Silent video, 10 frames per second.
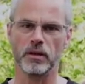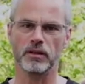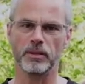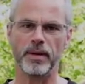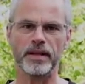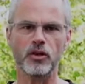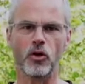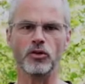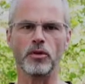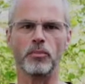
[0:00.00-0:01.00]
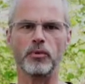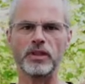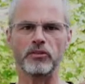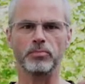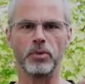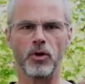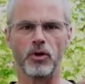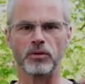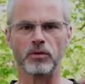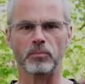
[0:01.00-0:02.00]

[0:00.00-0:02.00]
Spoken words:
Depending on the breed of bird,